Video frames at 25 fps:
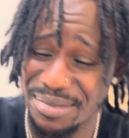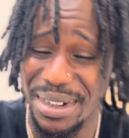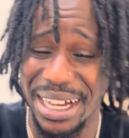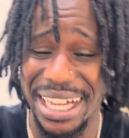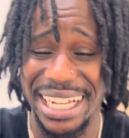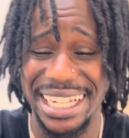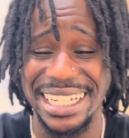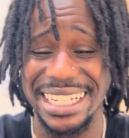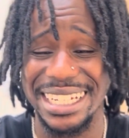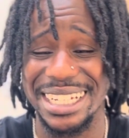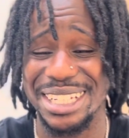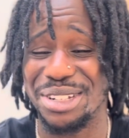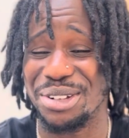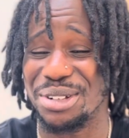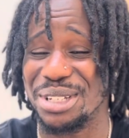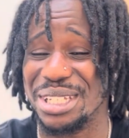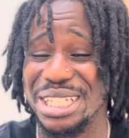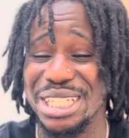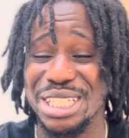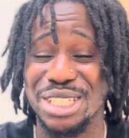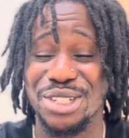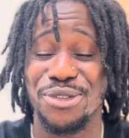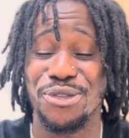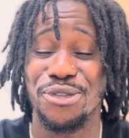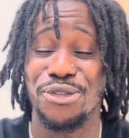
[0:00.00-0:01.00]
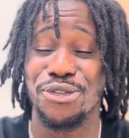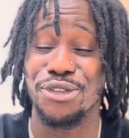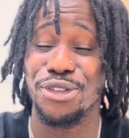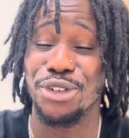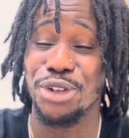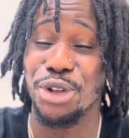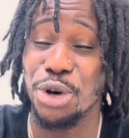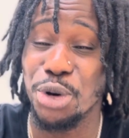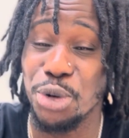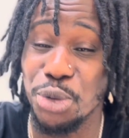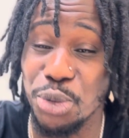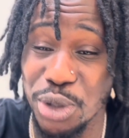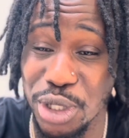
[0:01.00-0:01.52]
my nigga, though, he's
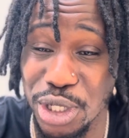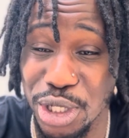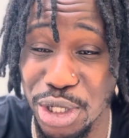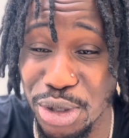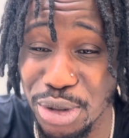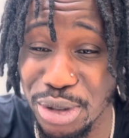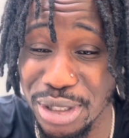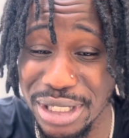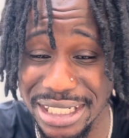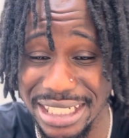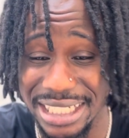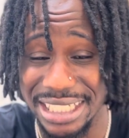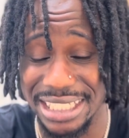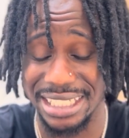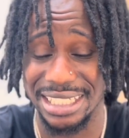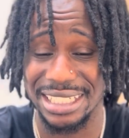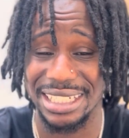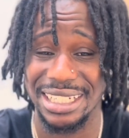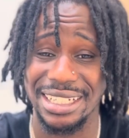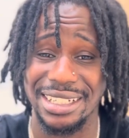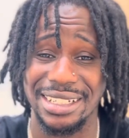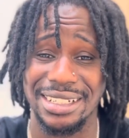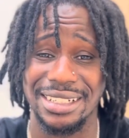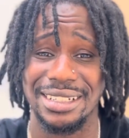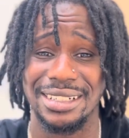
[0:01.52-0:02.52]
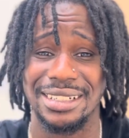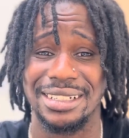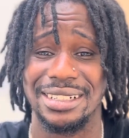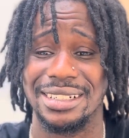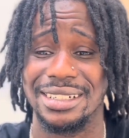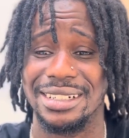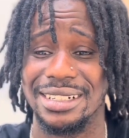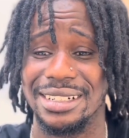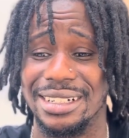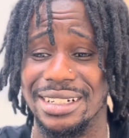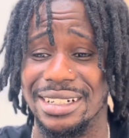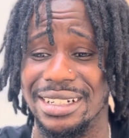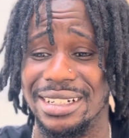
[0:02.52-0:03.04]
flowing on this nigga.
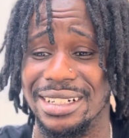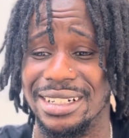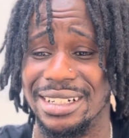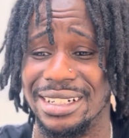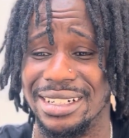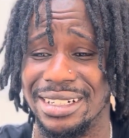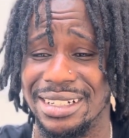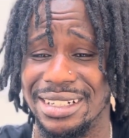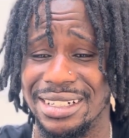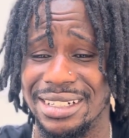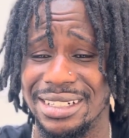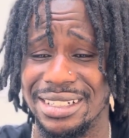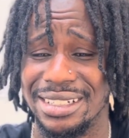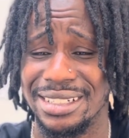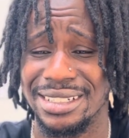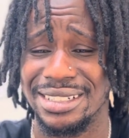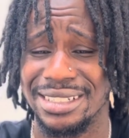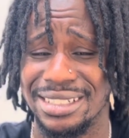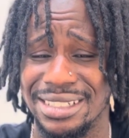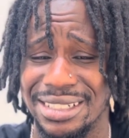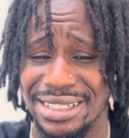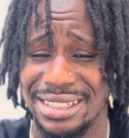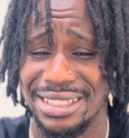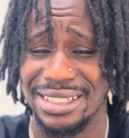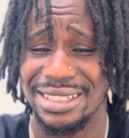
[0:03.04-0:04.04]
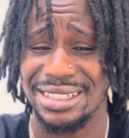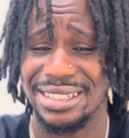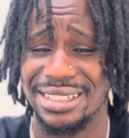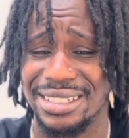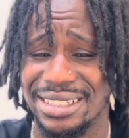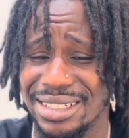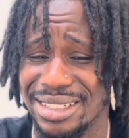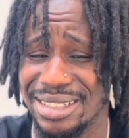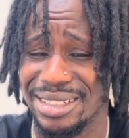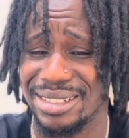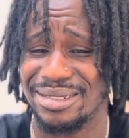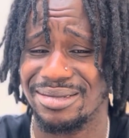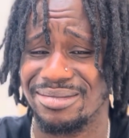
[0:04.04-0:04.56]
Game with the Isaac
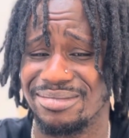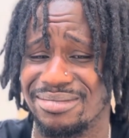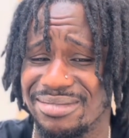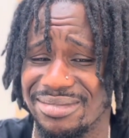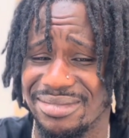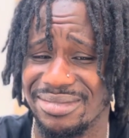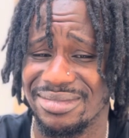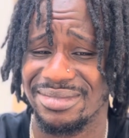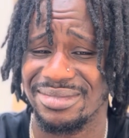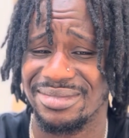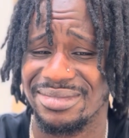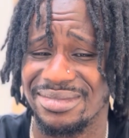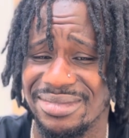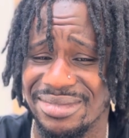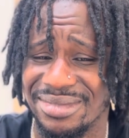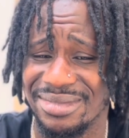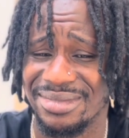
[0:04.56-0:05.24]
Newton, Lord, I bring.